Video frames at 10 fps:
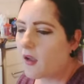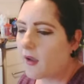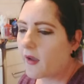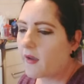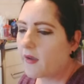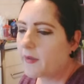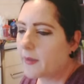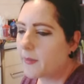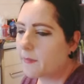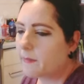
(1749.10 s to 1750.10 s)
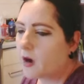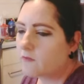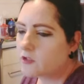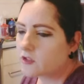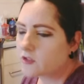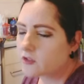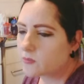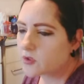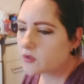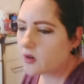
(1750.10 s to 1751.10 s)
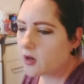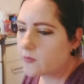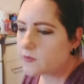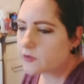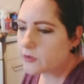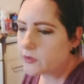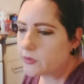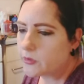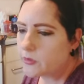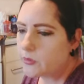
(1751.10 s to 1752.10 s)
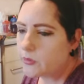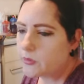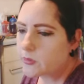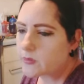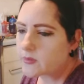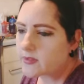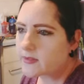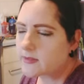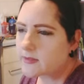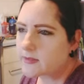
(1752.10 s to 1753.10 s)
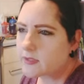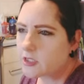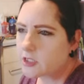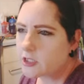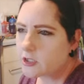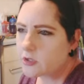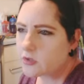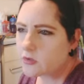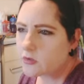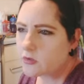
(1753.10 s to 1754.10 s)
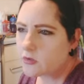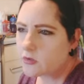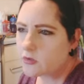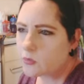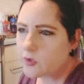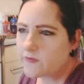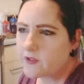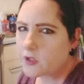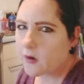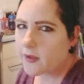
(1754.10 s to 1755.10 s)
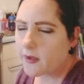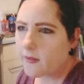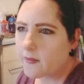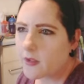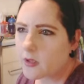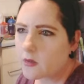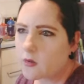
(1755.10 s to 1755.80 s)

I've just subscribed to Stitching with Donna, I think.